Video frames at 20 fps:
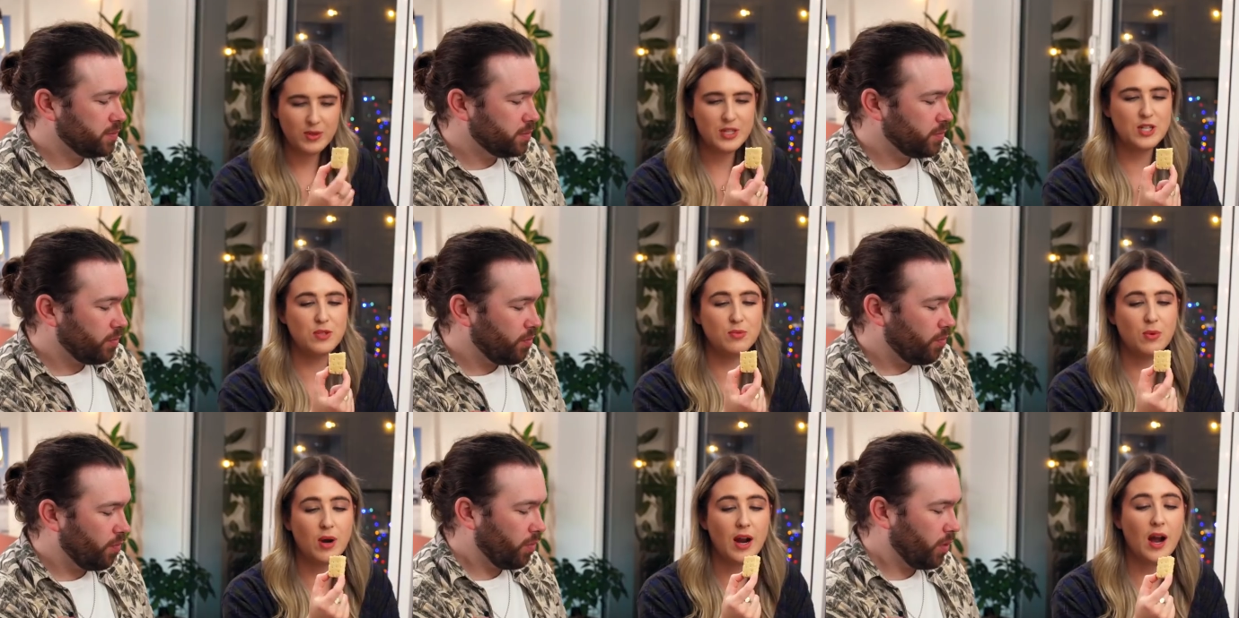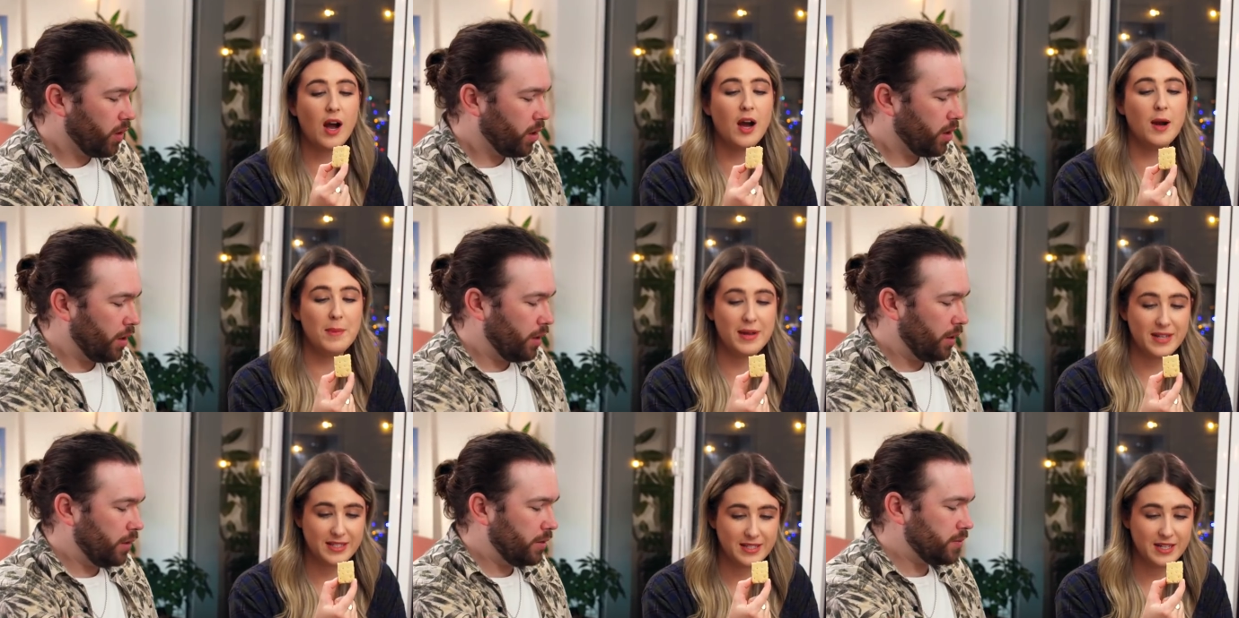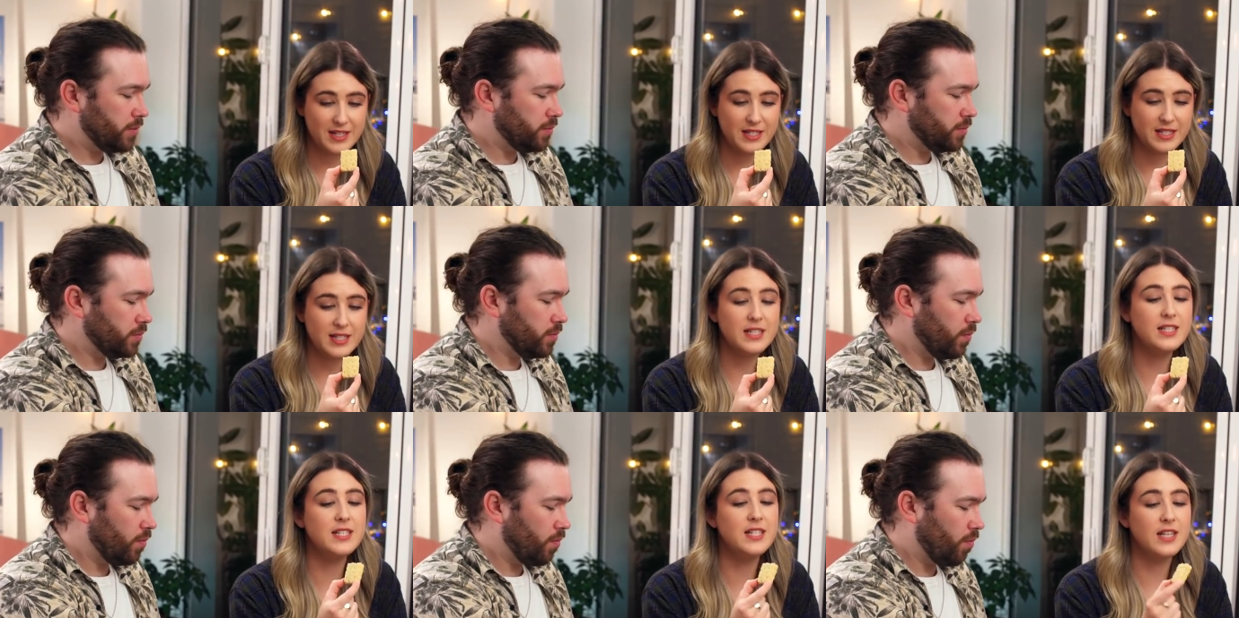Speaker 1: Which is why I'm
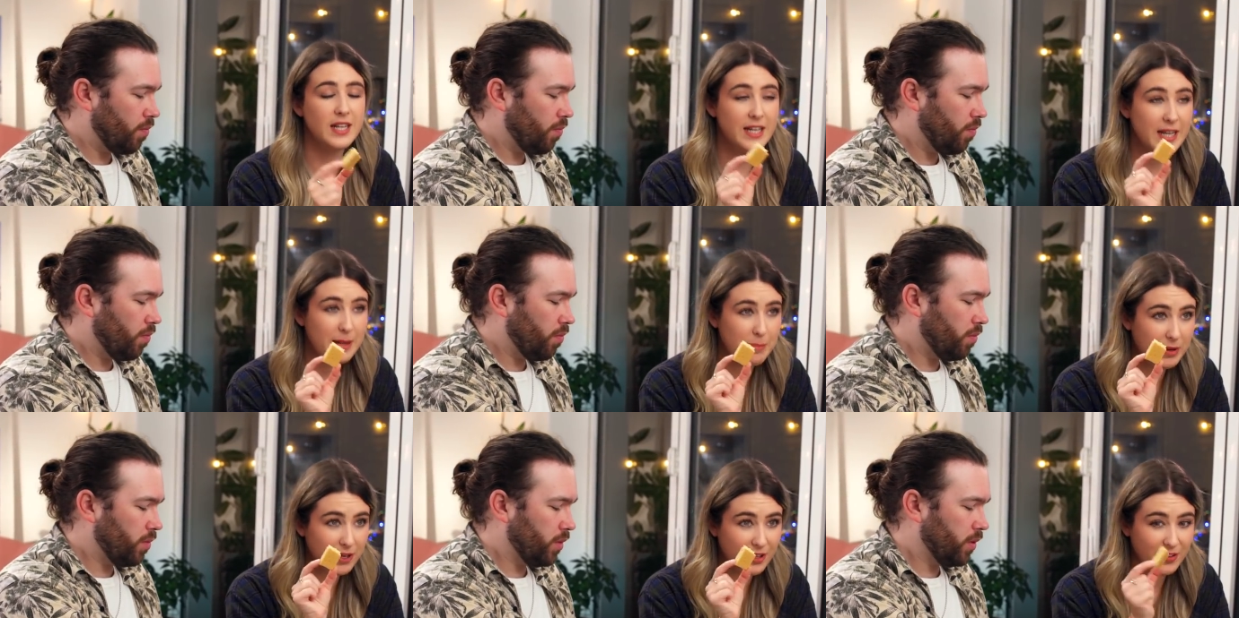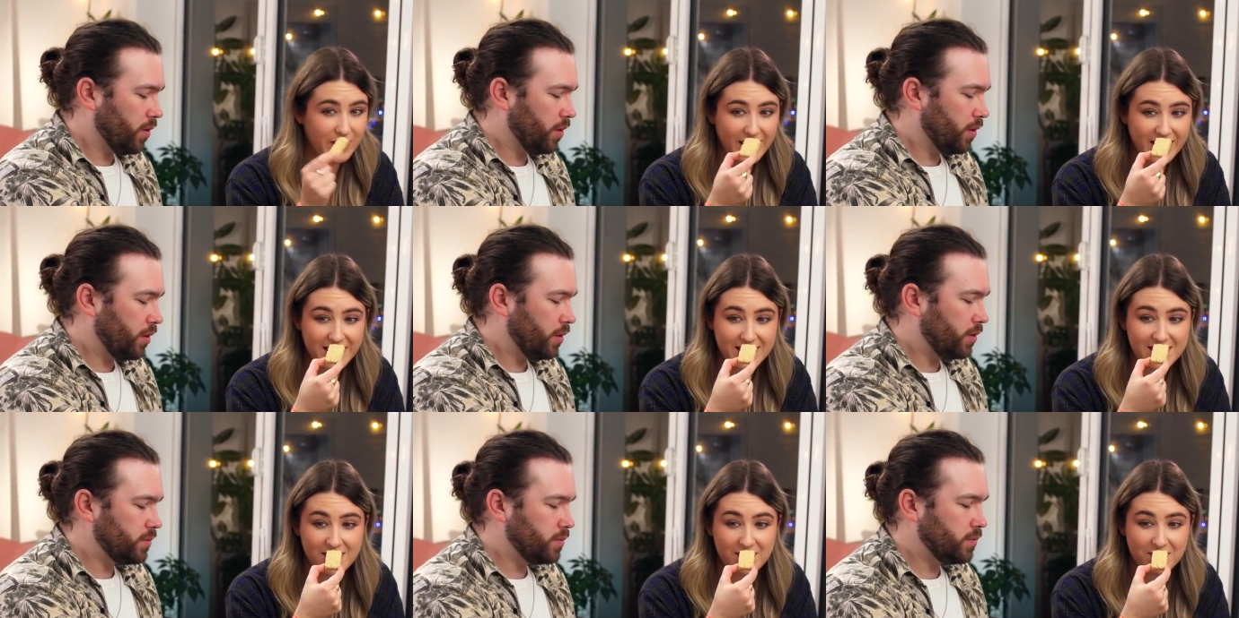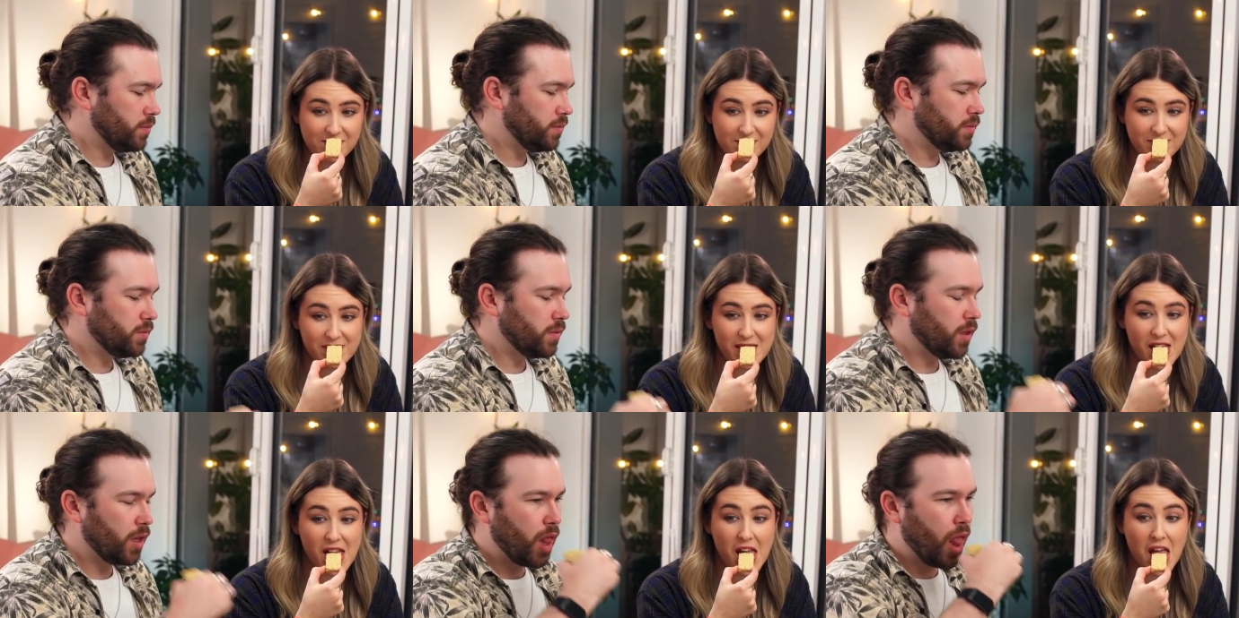excited to nibble on this.
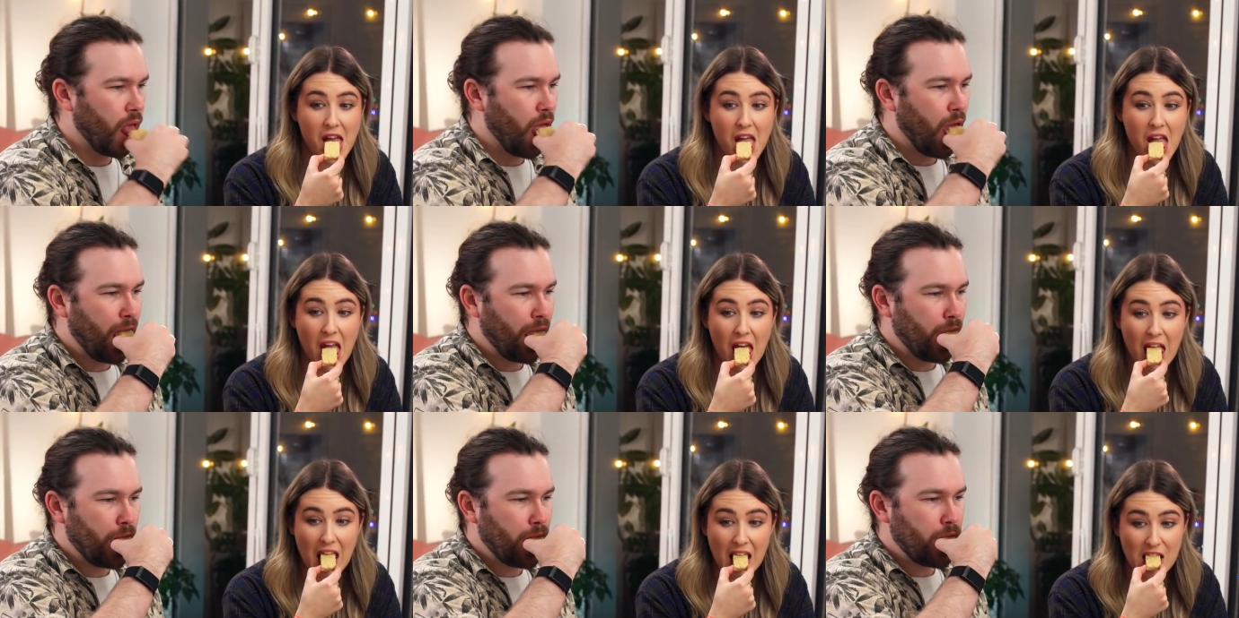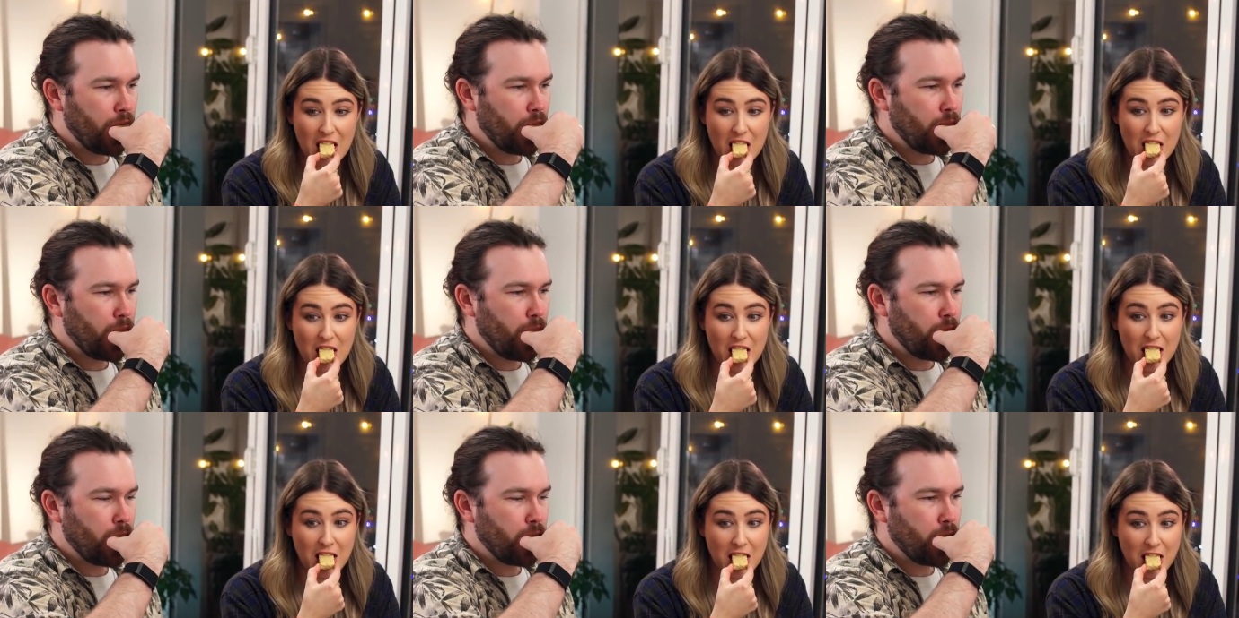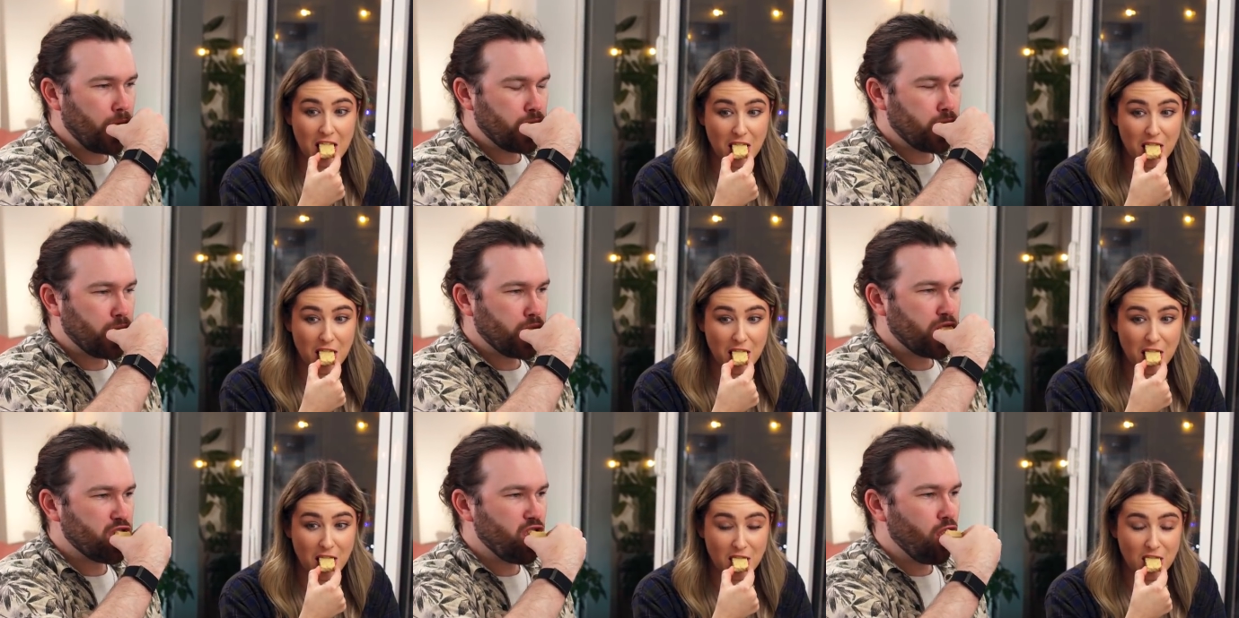
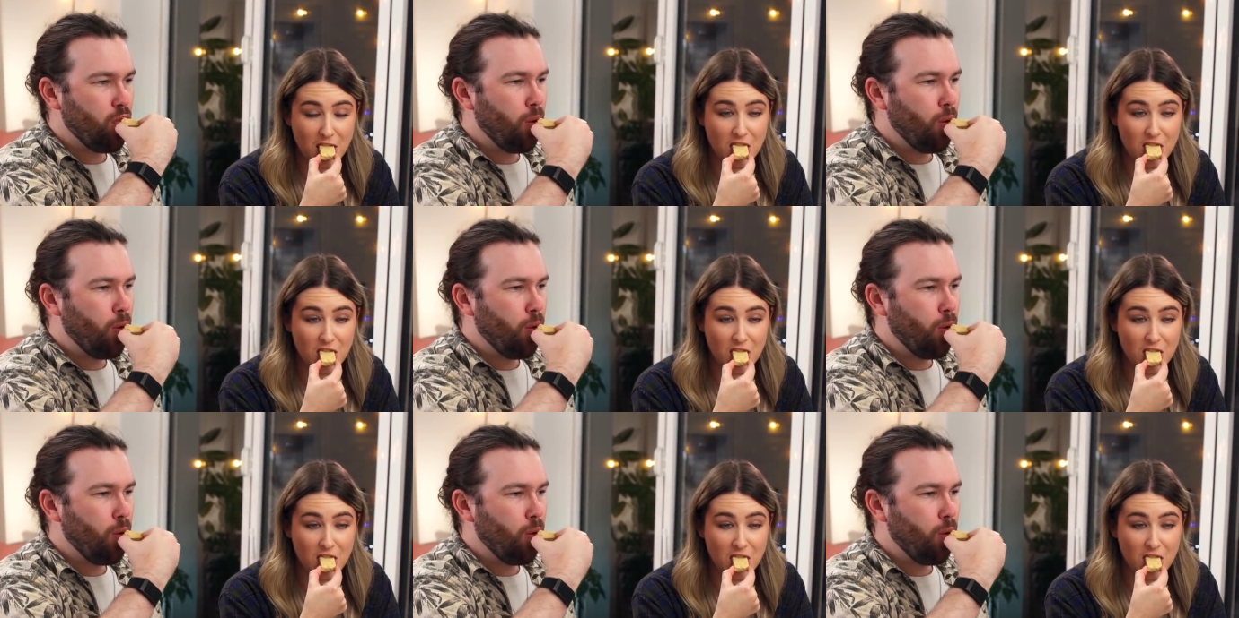Cheers.